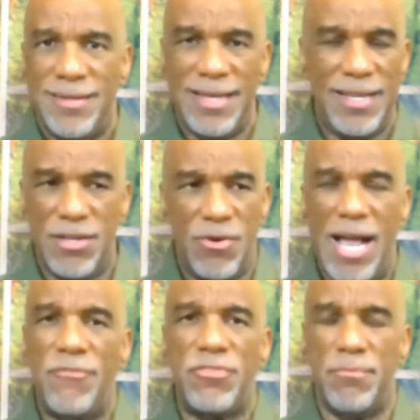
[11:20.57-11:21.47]
You don't
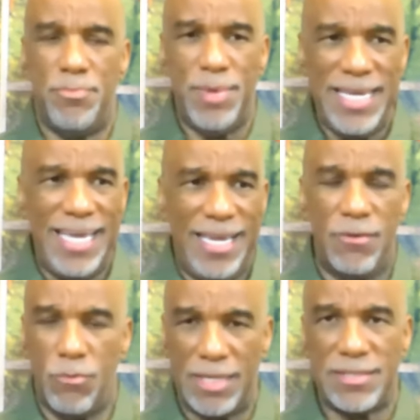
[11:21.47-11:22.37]
have to be,
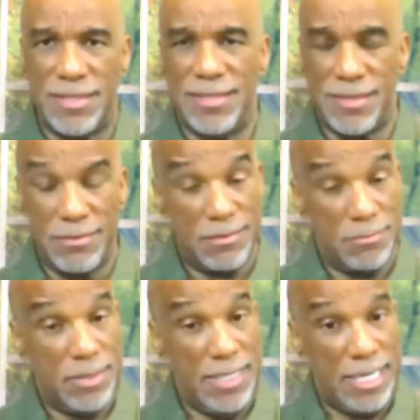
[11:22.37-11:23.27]
watch this, I'm
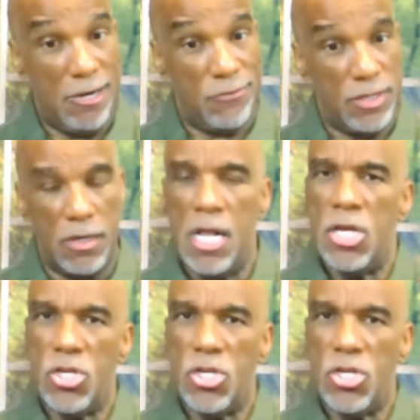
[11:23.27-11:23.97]
being careful here.